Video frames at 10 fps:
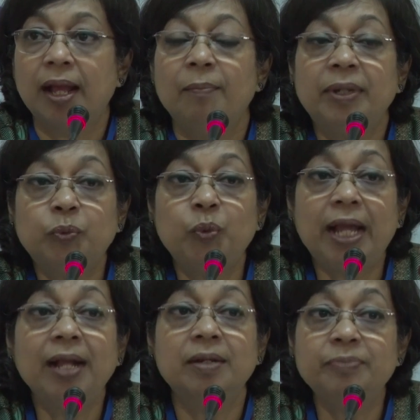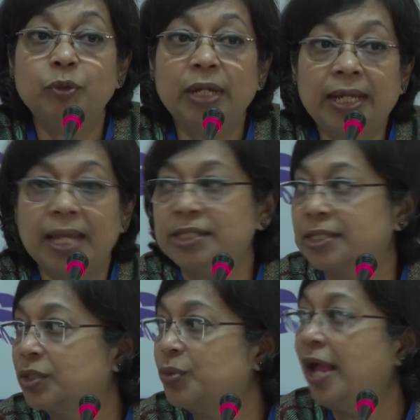But we are
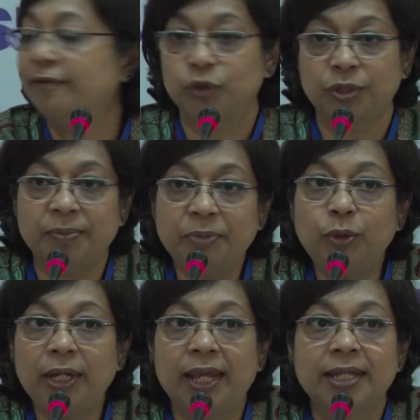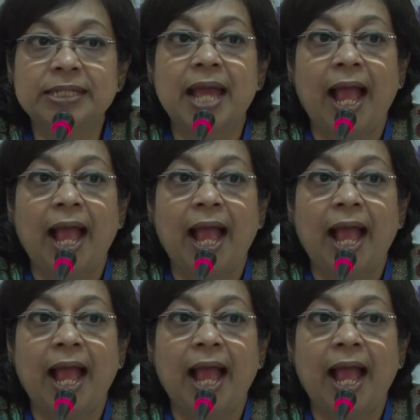communicators. We have to communicate.